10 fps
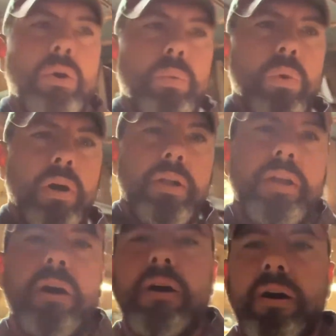one
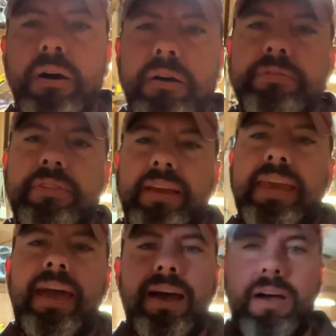of the
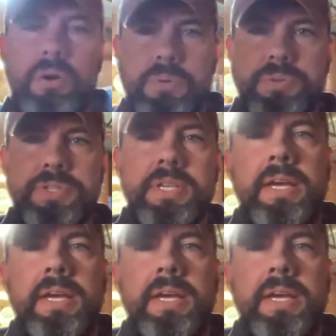cow's